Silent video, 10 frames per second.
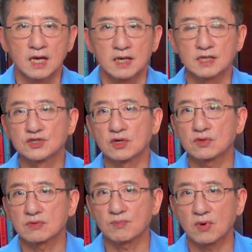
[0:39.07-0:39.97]
The
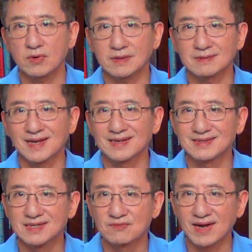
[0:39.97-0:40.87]
journal reported that the
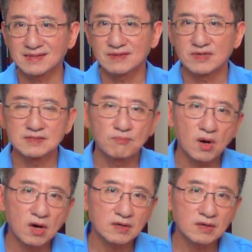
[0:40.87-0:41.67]
directive is part